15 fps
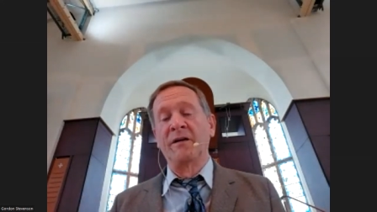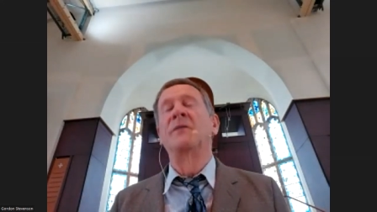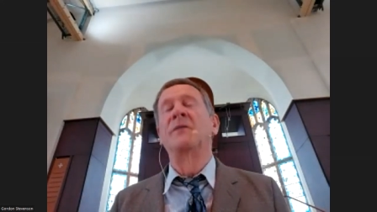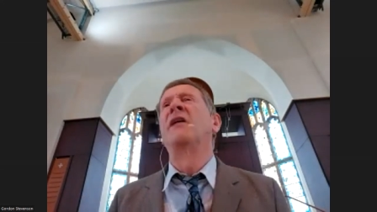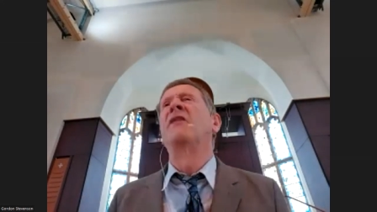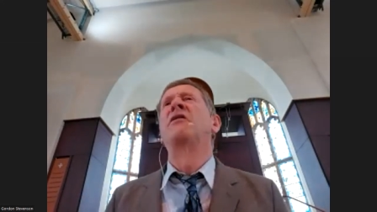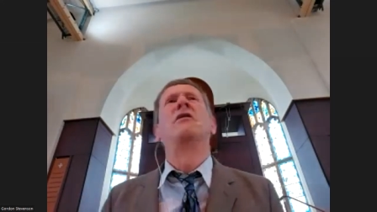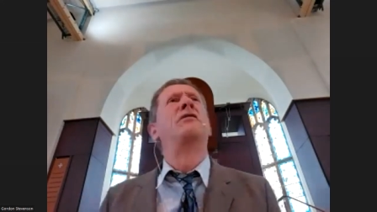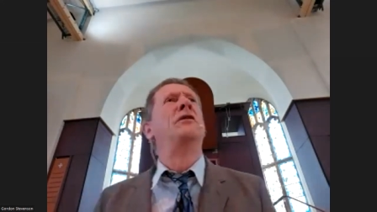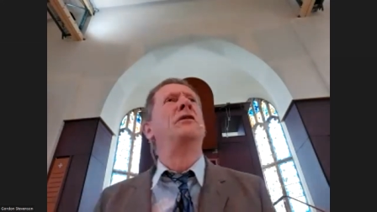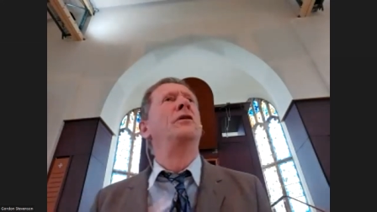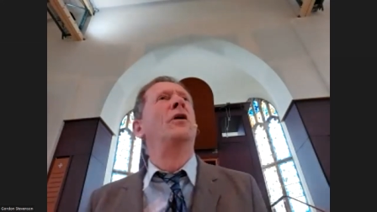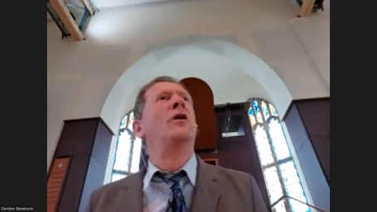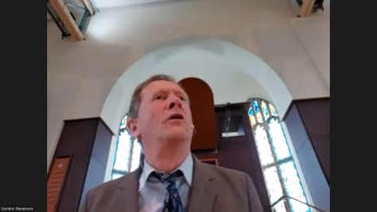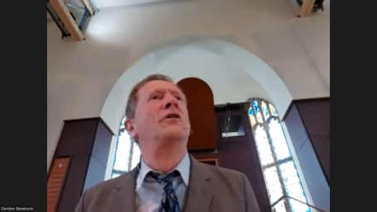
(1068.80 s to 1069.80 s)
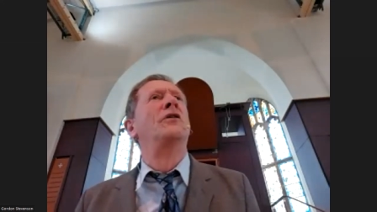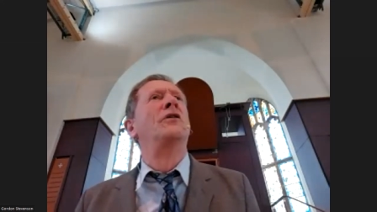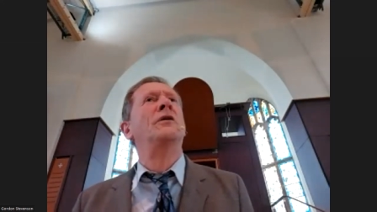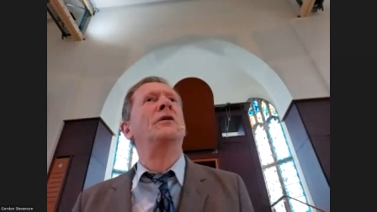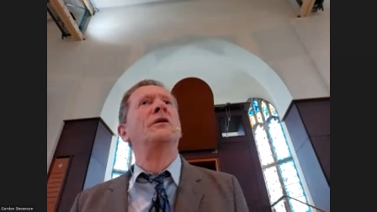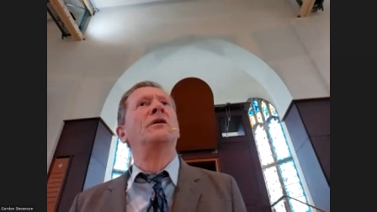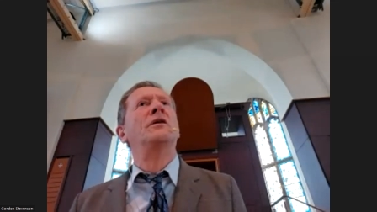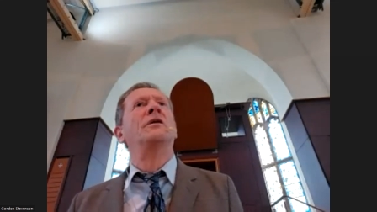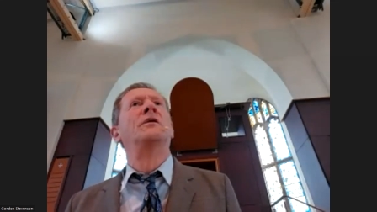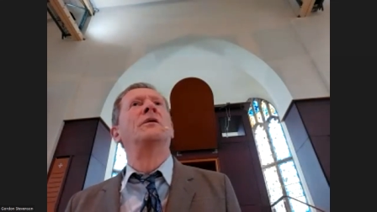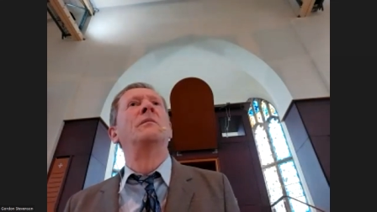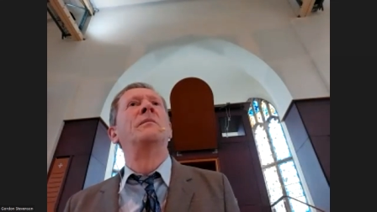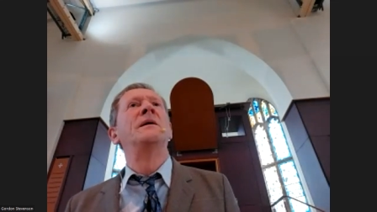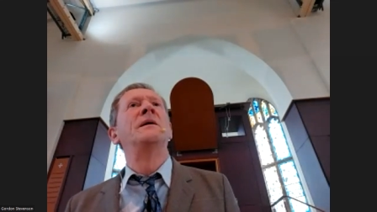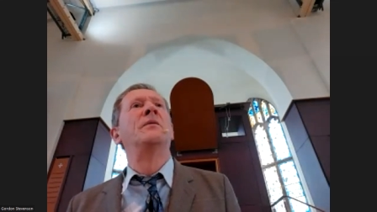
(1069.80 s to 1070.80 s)
Well, it's often not
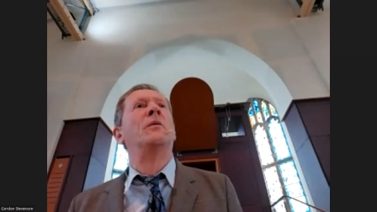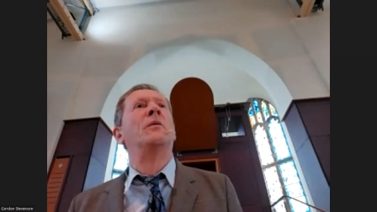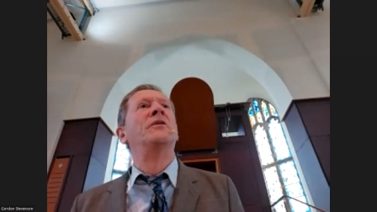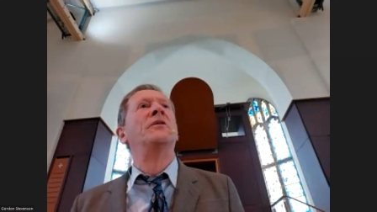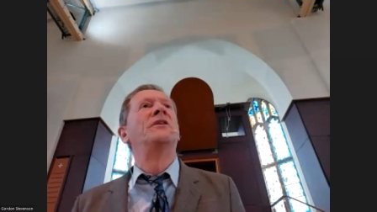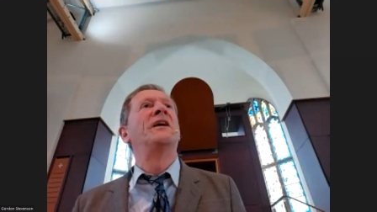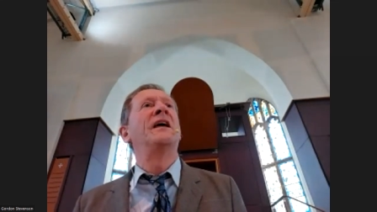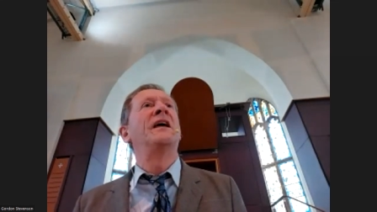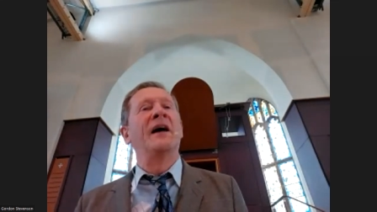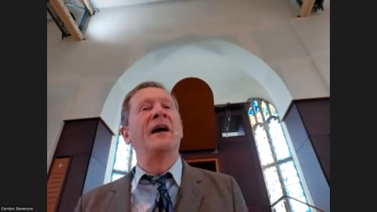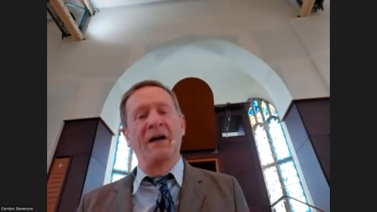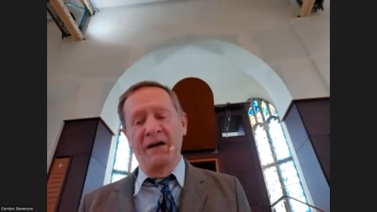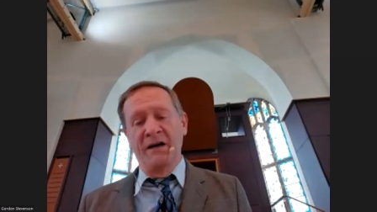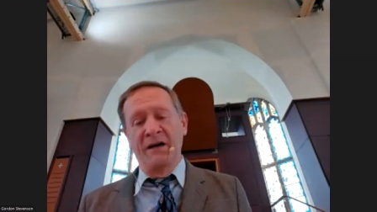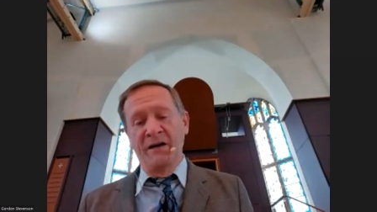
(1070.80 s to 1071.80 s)
what people want to hear.